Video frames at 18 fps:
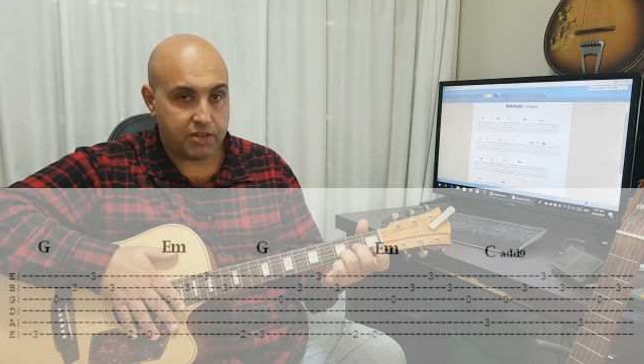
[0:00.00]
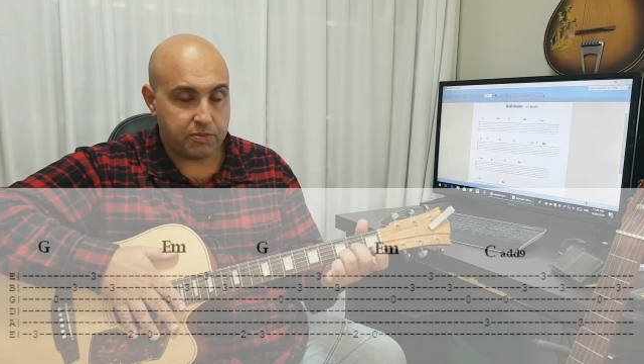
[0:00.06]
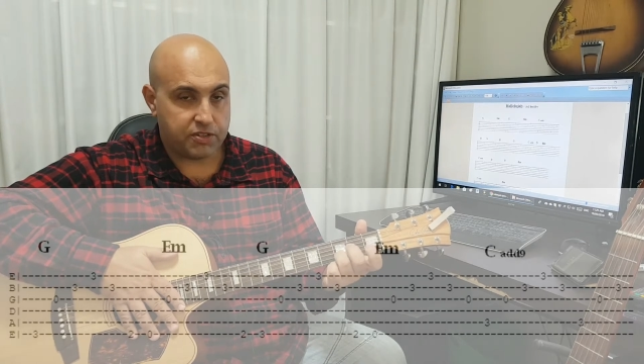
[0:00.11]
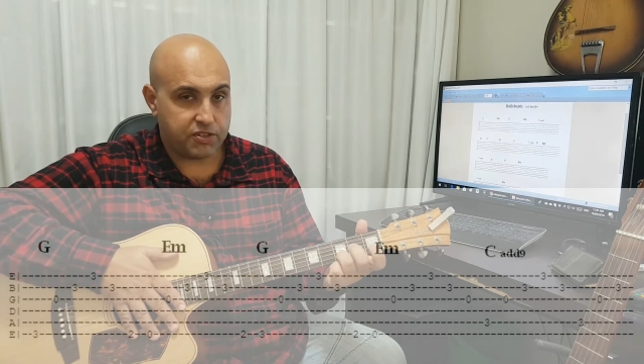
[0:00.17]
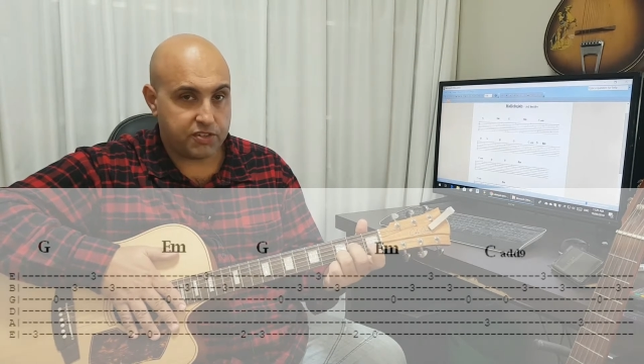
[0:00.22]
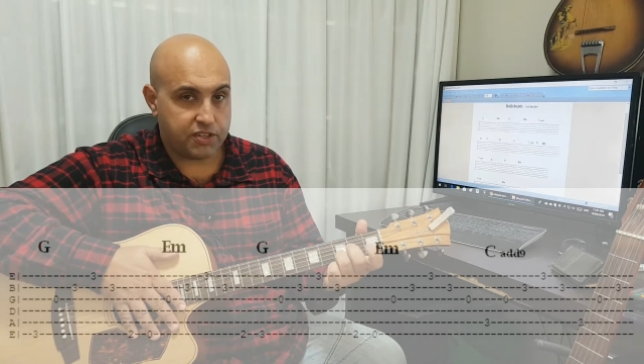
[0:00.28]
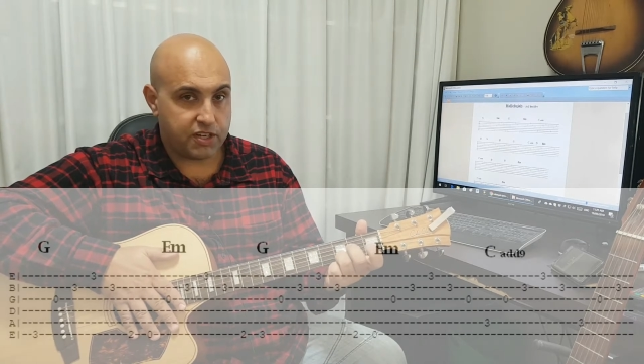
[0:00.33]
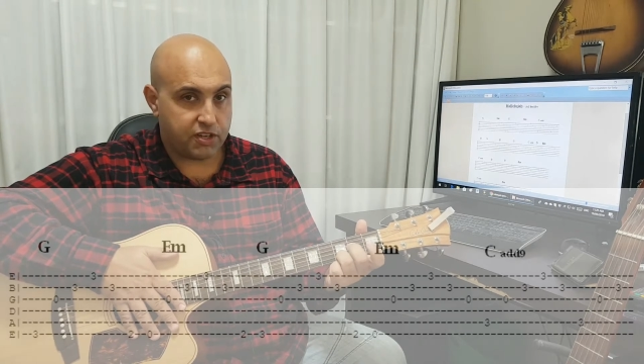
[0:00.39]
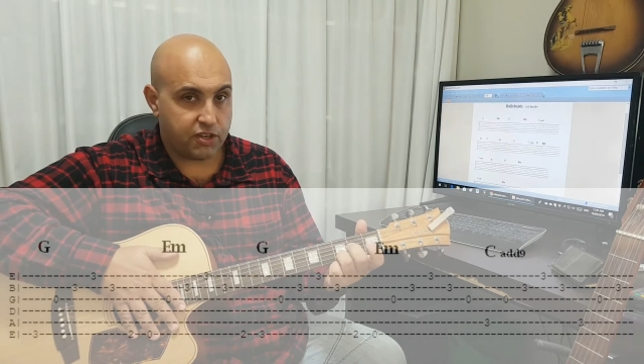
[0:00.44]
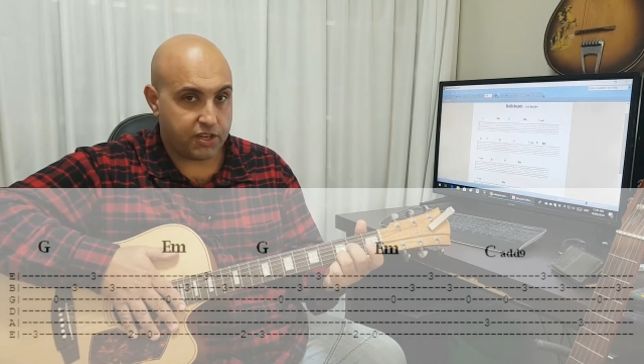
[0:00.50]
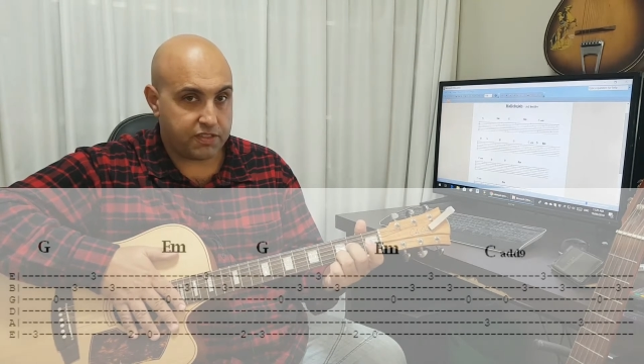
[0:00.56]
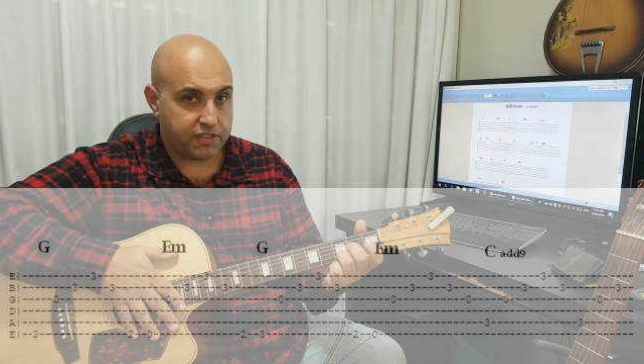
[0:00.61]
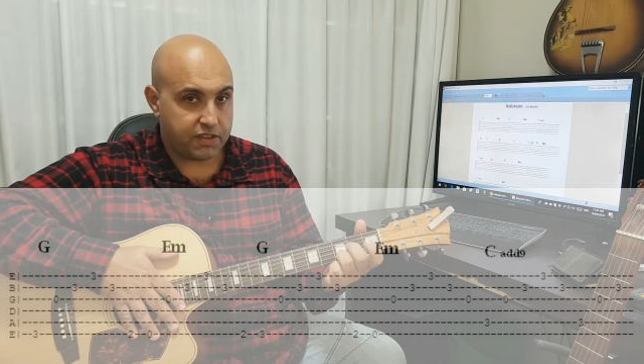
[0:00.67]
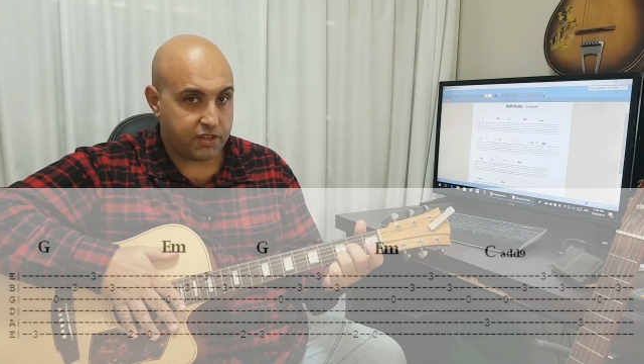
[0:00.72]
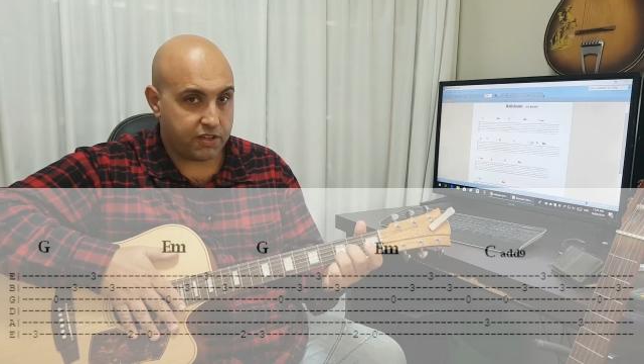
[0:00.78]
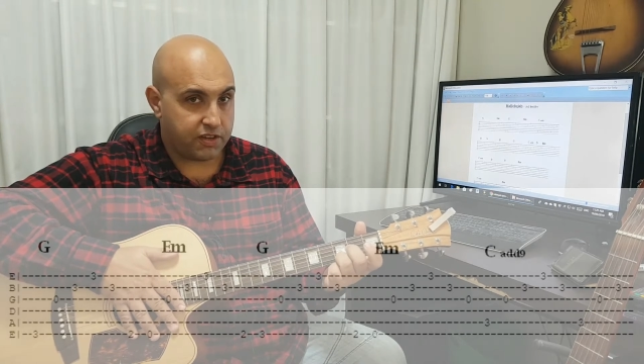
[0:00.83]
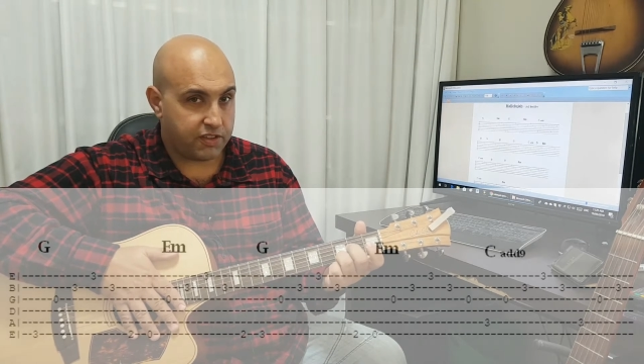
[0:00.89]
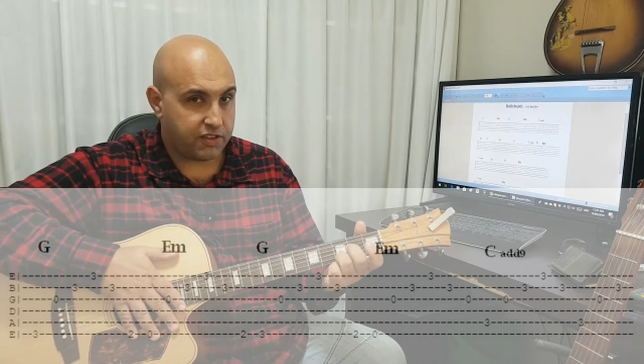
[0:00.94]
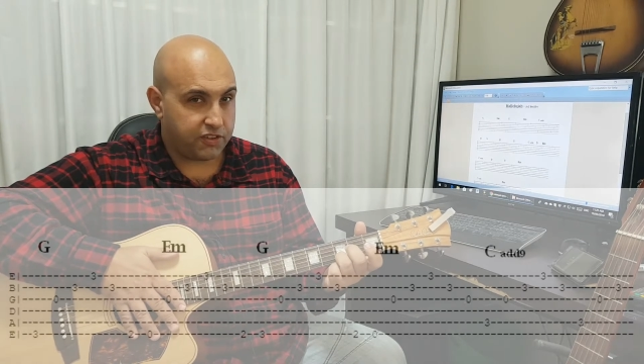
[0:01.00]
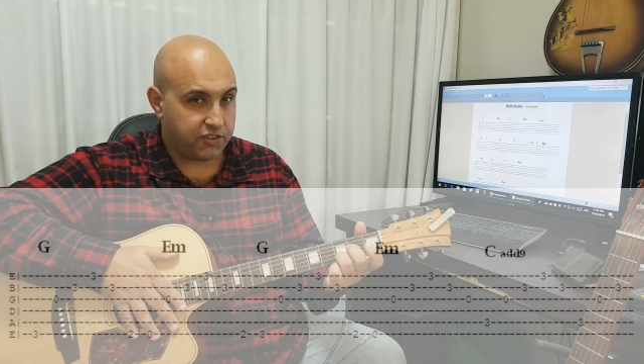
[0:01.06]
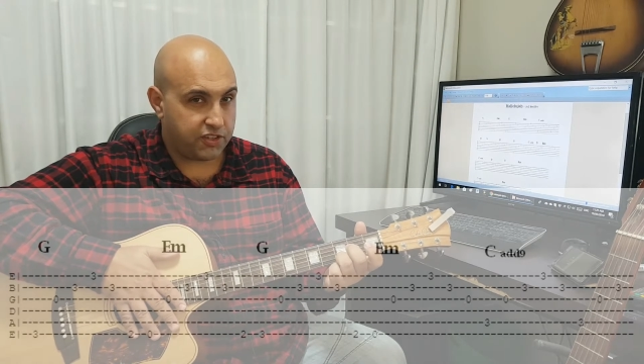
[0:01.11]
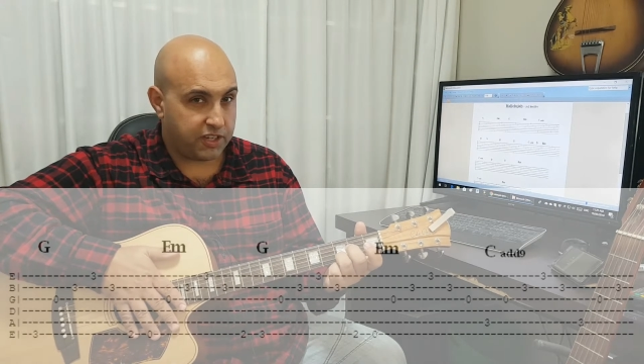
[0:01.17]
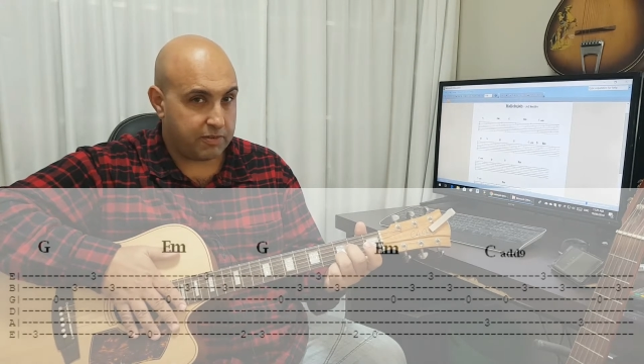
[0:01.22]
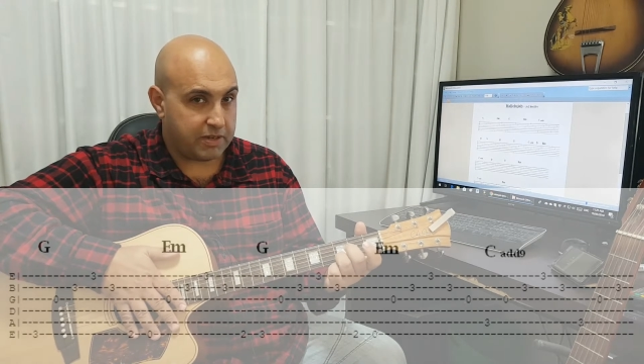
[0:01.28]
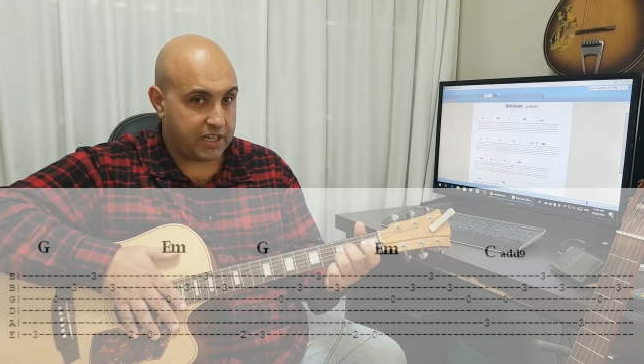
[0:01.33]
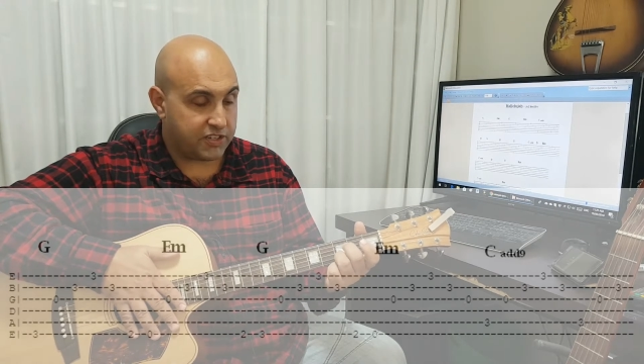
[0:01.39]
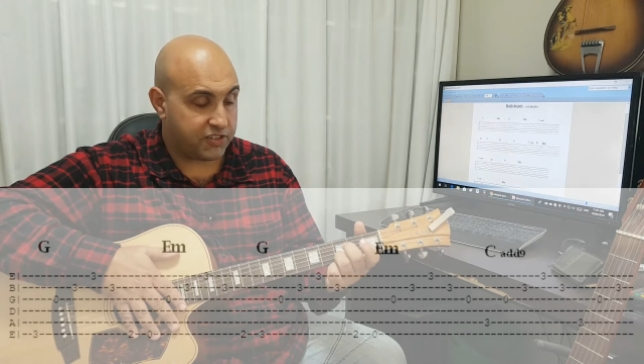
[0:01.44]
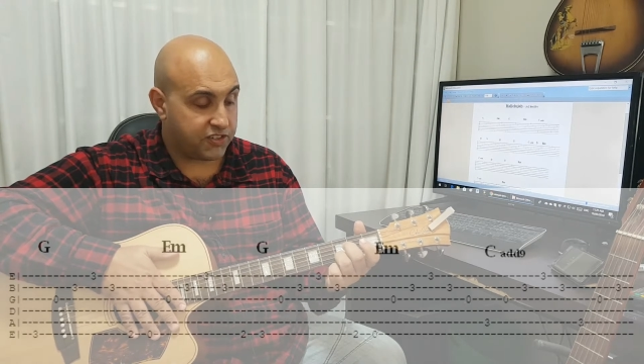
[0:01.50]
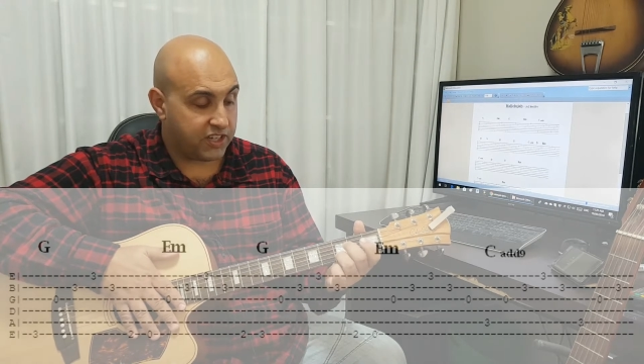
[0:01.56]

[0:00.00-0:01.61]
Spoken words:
which is the 9th note of the C major